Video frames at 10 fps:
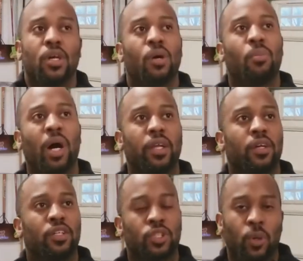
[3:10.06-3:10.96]

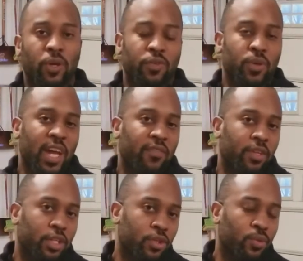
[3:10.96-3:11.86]
But so if you have
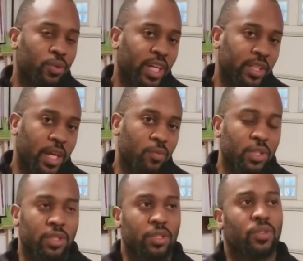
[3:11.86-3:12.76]
an issue like that
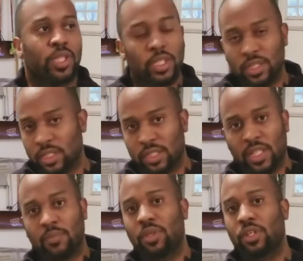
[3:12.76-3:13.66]
with the Z06, it's the
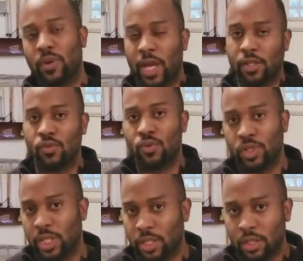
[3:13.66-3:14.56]
same thing. You add
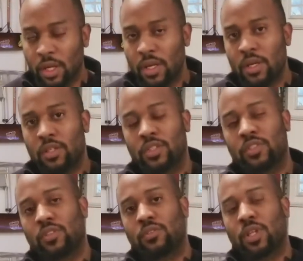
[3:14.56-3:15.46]
cooling, you
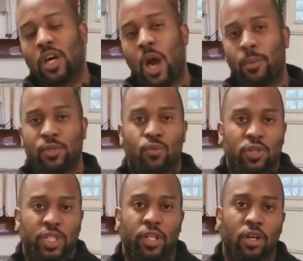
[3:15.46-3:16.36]
know, how much more
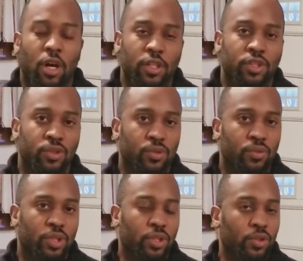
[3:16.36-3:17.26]
is it going to cost you
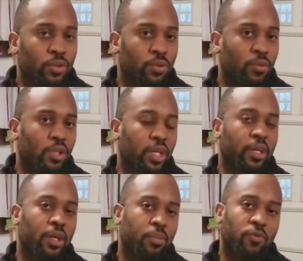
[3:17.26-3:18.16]
to do
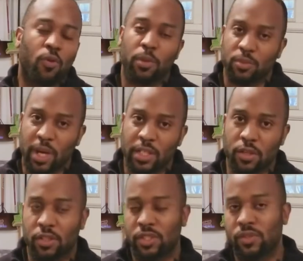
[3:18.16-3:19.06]
uh, performance mods
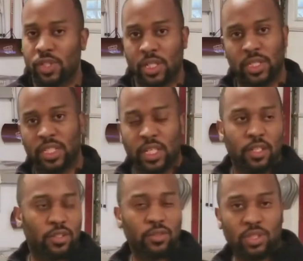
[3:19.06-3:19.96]
on z Z06 to get
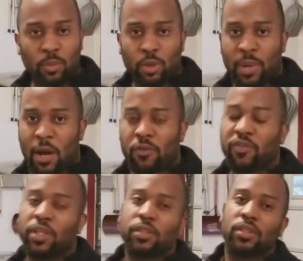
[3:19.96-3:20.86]
it to similar power
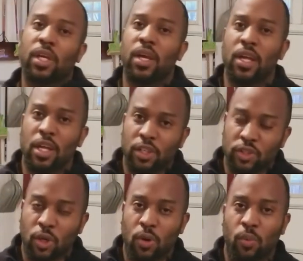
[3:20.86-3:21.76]
figures?
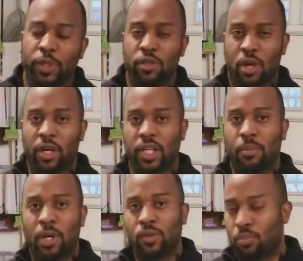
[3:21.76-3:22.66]
So when you're talking
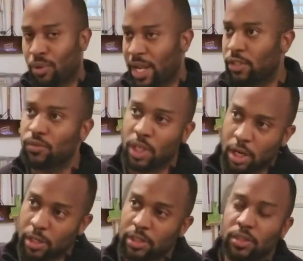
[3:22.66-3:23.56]
about brand new
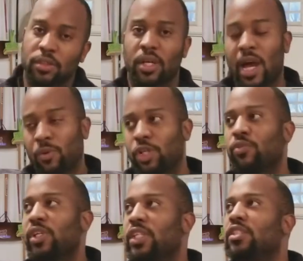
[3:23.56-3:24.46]
cars, I would
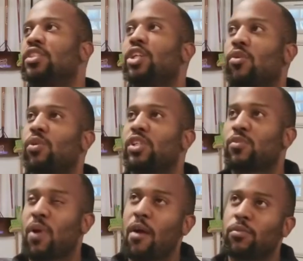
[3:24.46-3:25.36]
agree that the ZR1 is
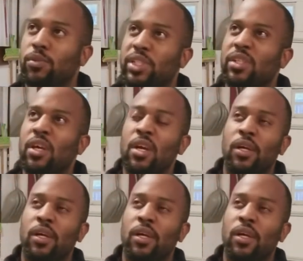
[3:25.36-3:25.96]
probably